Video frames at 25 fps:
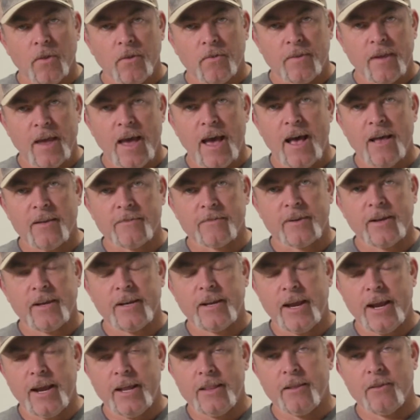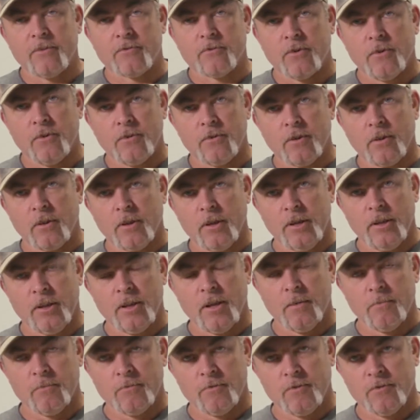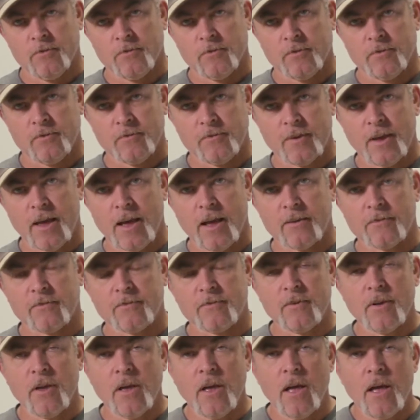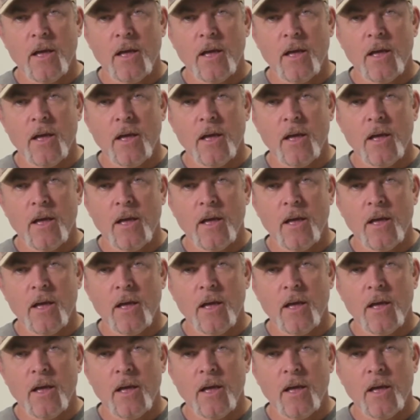task at hand that's going to lead them to success.